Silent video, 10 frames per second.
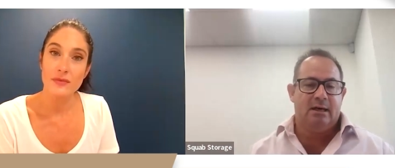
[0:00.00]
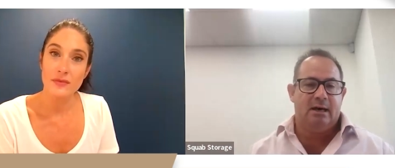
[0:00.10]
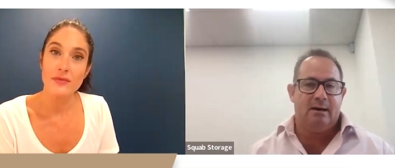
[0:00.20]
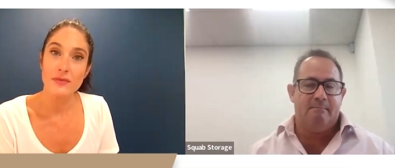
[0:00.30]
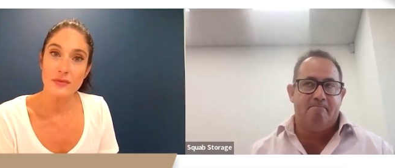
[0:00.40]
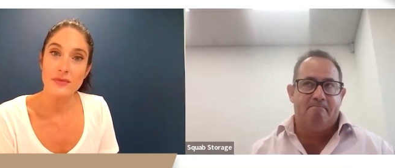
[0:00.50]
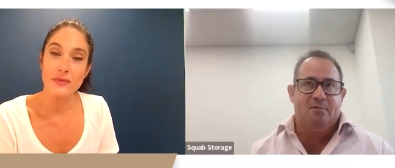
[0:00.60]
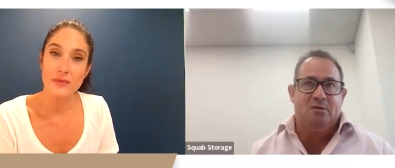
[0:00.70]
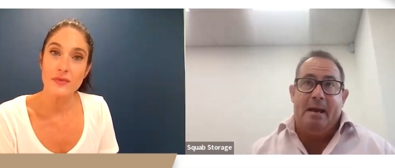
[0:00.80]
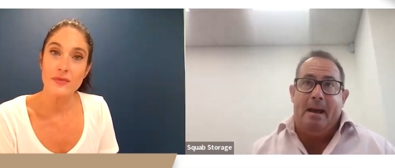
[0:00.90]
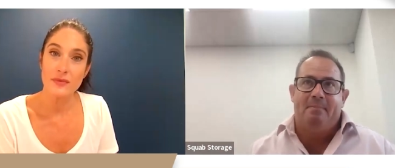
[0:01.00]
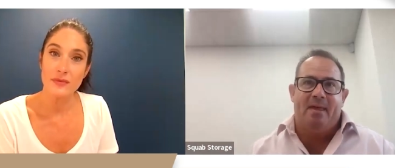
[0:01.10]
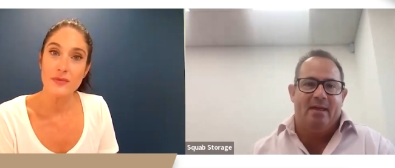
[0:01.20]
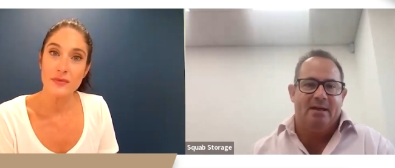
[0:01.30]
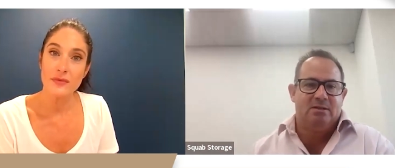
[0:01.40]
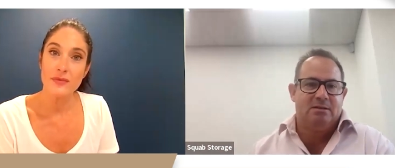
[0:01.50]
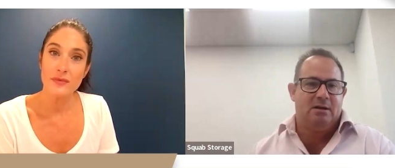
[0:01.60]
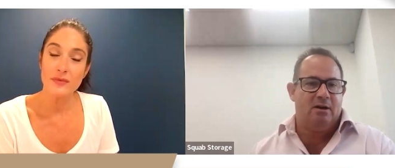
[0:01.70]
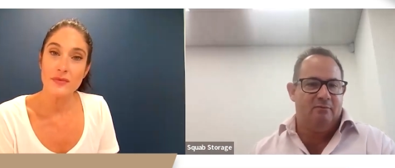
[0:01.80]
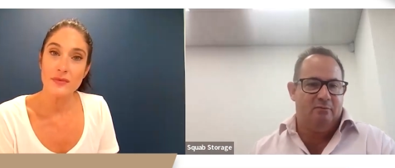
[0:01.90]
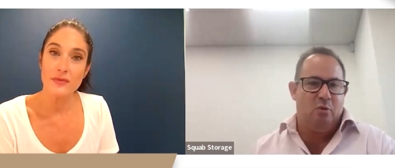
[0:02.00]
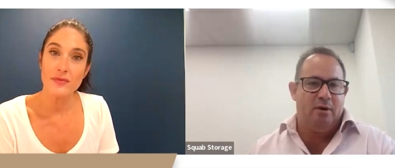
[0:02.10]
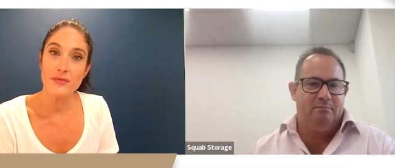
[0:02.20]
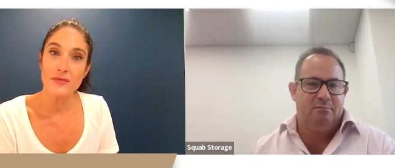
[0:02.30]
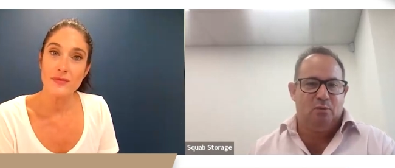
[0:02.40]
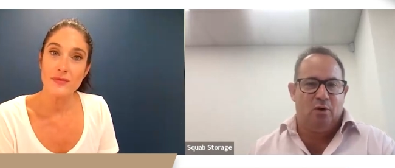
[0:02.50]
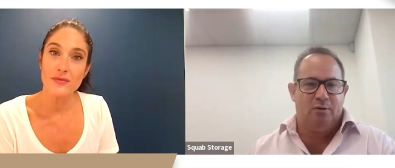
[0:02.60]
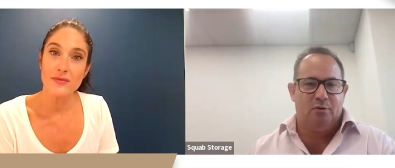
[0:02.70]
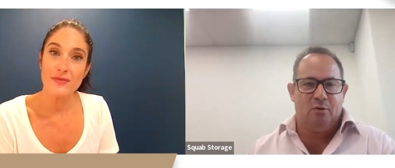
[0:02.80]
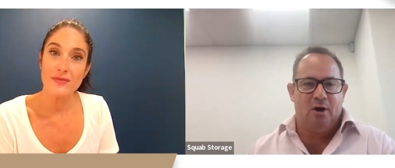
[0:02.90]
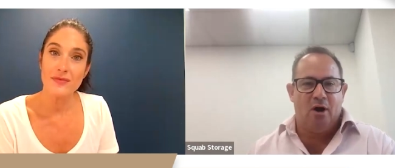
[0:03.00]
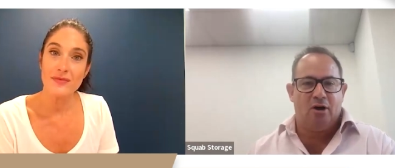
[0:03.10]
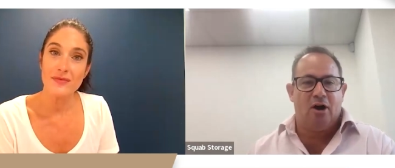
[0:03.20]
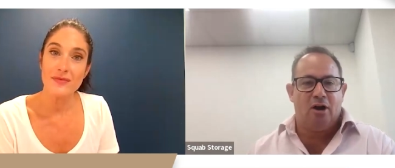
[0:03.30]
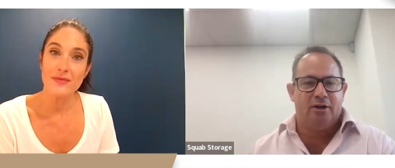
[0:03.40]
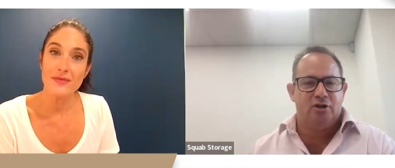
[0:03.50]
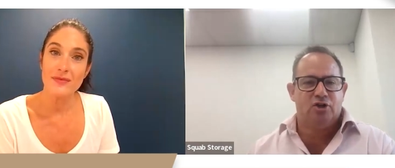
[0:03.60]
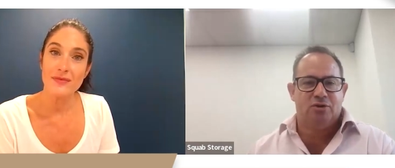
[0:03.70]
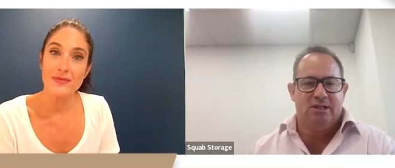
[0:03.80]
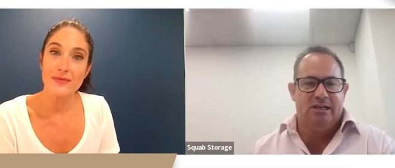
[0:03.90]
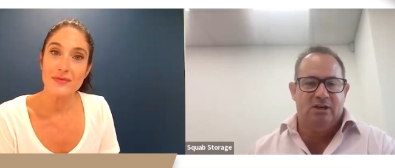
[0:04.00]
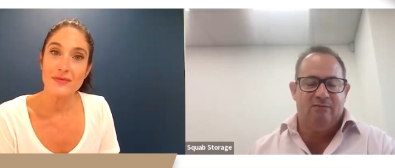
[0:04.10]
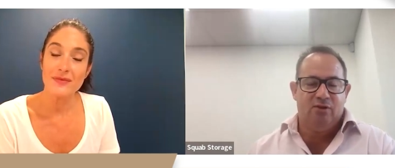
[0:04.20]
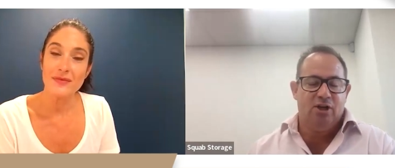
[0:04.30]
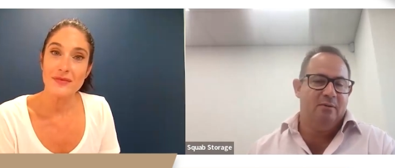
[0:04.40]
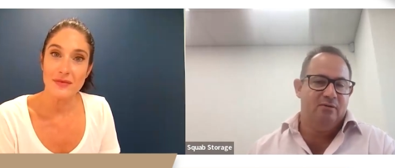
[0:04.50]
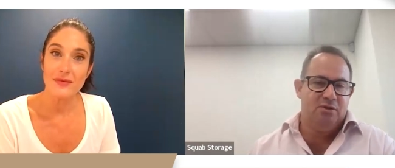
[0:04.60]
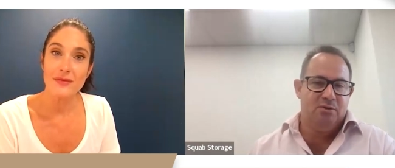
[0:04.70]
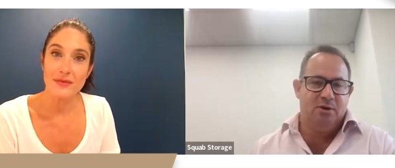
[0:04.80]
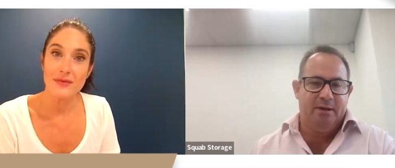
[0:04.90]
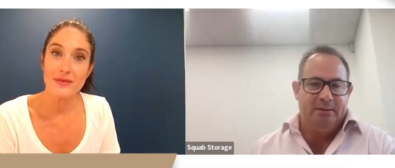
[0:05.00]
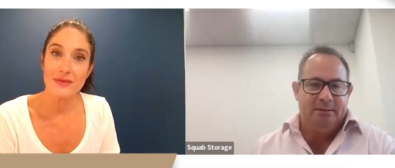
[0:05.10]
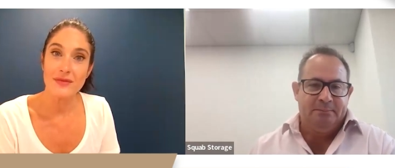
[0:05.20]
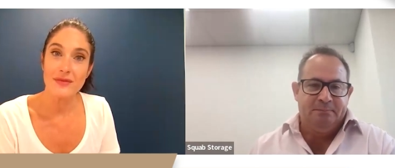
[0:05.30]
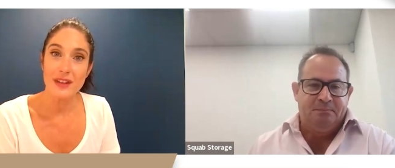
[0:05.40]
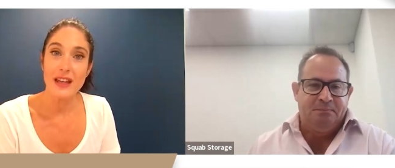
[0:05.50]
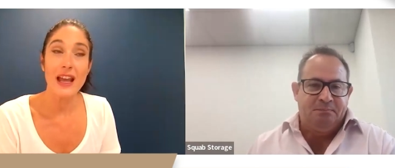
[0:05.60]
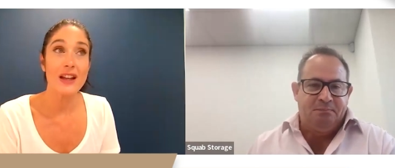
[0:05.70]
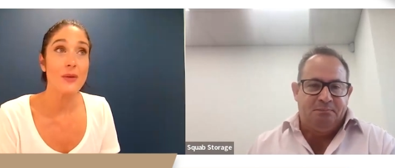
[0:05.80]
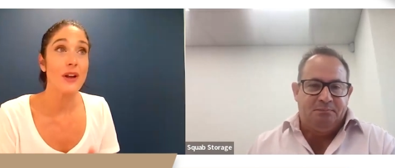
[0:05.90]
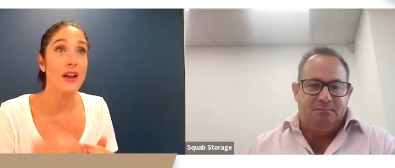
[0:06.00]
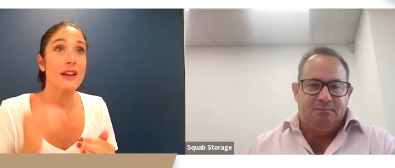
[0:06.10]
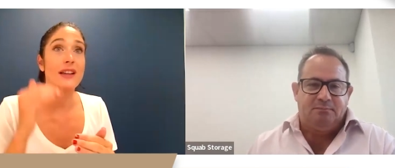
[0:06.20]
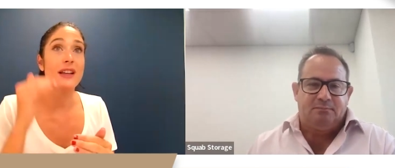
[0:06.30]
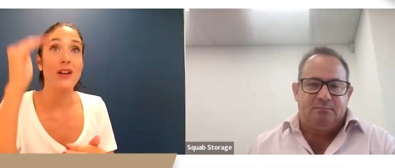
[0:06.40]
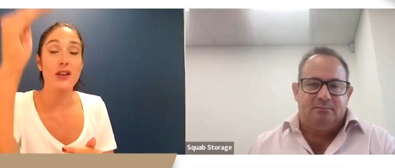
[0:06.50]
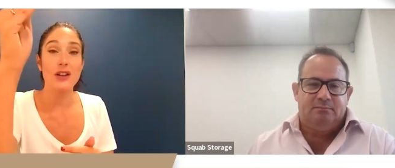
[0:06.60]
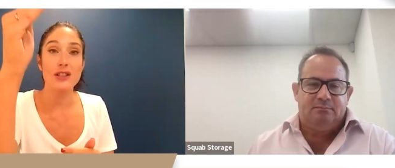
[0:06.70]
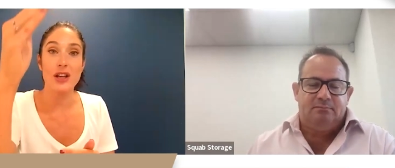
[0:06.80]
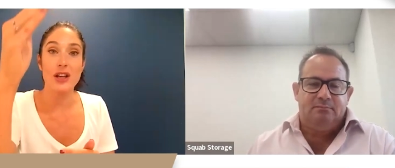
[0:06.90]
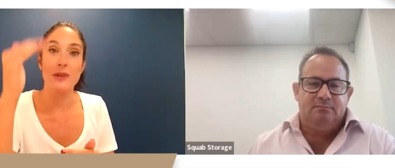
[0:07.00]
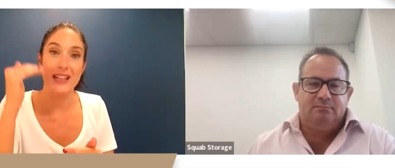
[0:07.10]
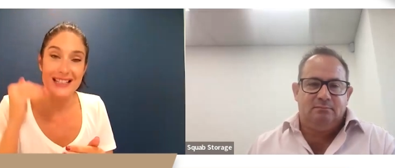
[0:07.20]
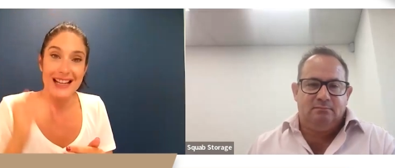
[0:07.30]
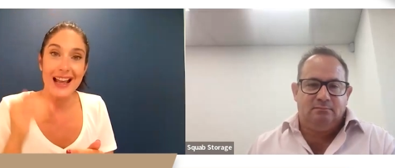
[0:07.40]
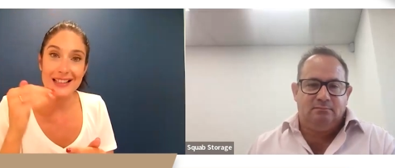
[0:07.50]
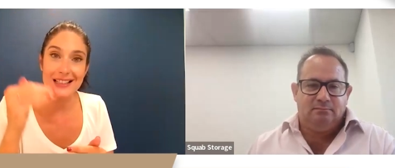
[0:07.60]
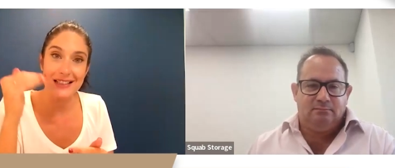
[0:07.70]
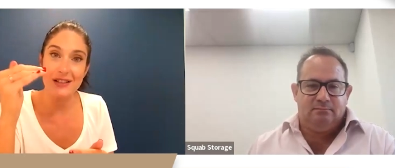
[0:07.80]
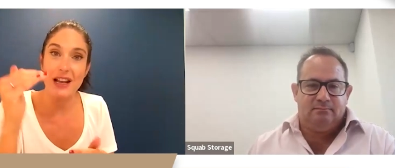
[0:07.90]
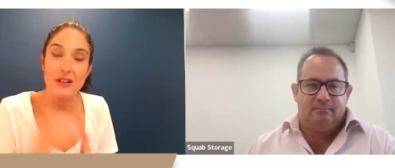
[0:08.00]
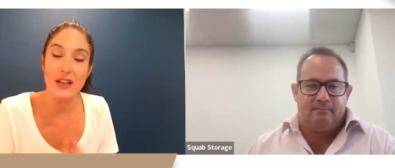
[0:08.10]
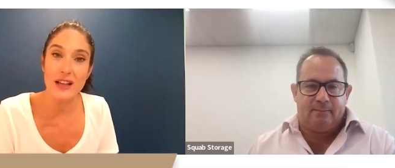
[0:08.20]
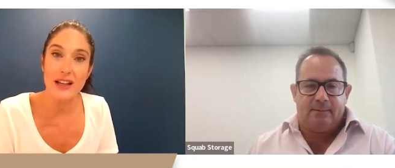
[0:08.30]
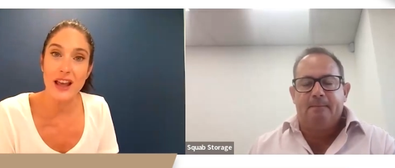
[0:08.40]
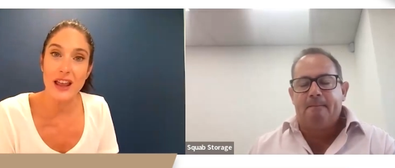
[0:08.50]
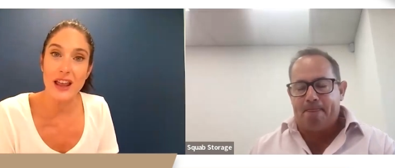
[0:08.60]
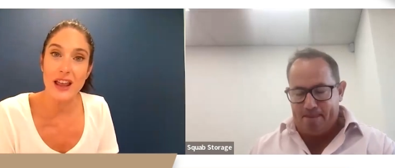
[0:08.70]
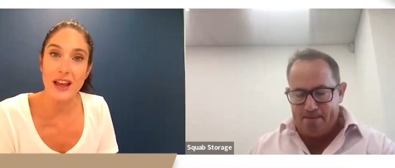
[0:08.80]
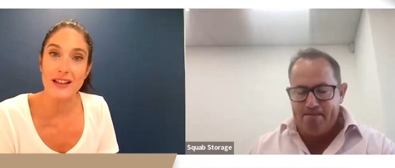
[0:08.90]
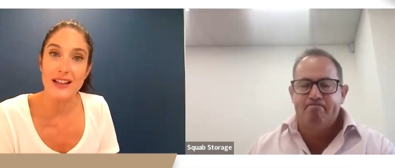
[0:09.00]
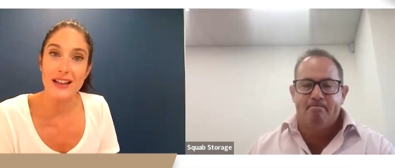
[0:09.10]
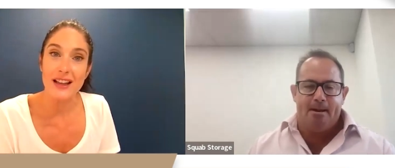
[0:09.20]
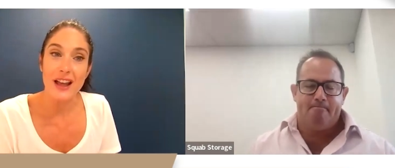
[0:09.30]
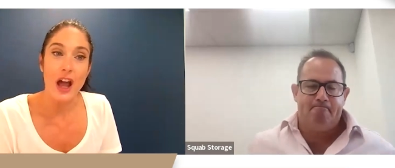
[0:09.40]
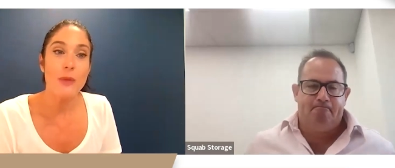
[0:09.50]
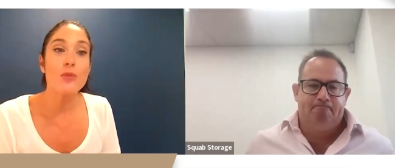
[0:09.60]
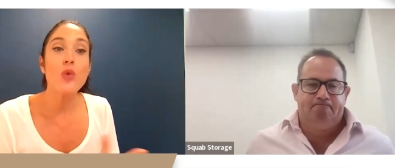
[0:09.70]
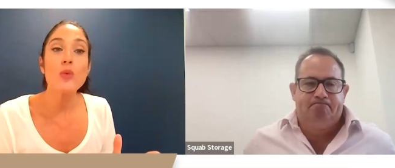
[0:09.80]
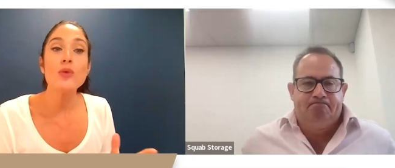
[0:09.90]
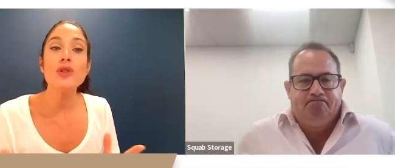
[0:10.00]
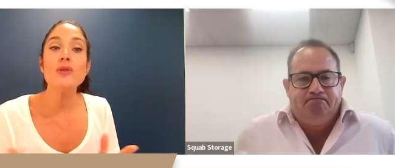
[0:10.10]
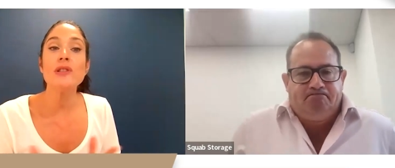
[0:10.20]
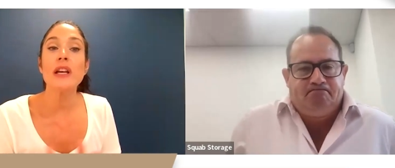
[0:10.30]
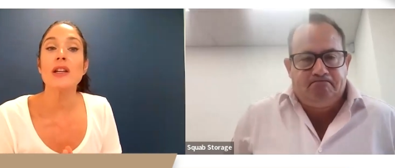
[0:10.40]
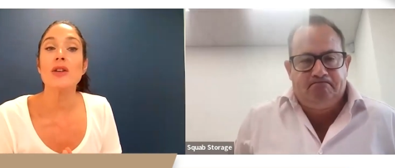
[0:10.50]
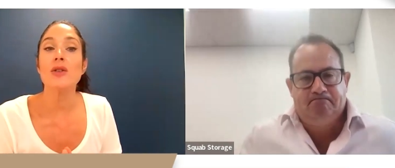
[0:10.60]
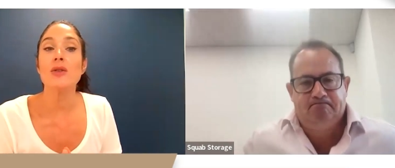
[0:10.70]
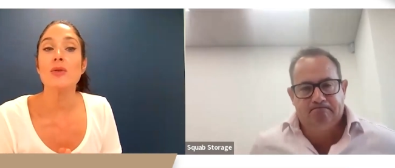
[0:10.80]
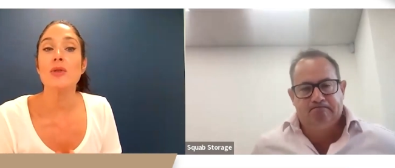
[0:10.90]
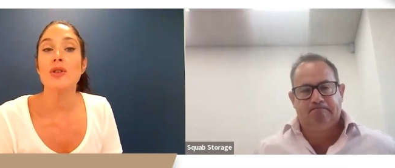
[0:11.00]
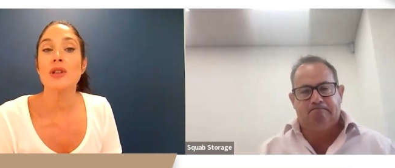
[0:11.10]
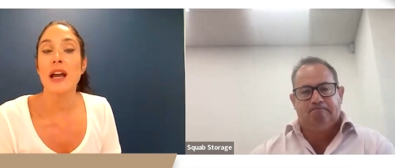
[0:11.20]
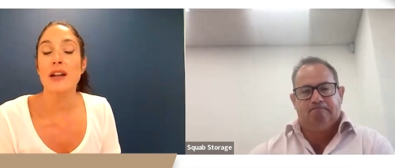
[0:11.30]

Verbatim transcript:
Speaker 1: Um, so yeah, that that's kind of quite quite cool, our, our kind of strategic view, if you see what I mean.
Speaker 2: Yeah, no, I like it. Longer term, and then tactics on how you're going to get there. And um, what would you say you could